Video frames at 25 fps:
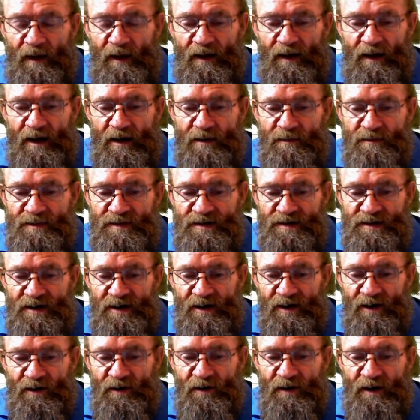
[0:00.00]

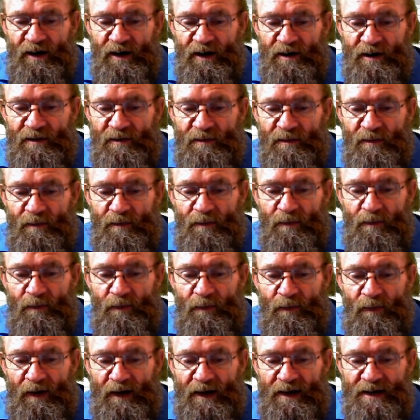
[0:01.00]
M0 and
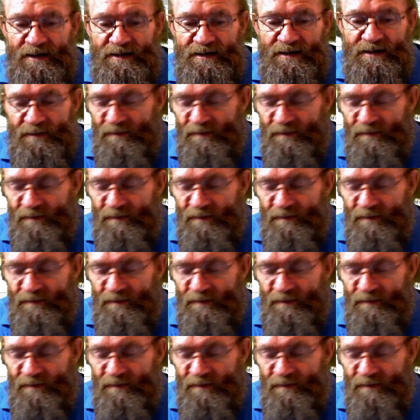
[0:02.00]
place it